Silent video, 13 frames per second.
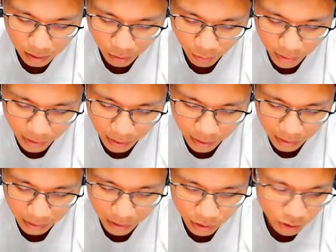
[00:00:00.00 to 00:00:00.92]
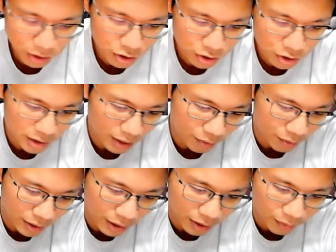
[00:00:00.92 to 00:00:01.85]
what I think they're trying to show is that
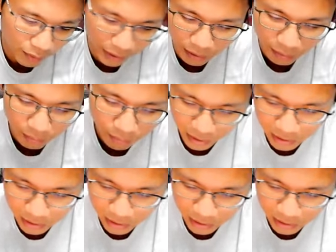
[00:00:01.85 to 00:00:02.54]
within a 1 km radius.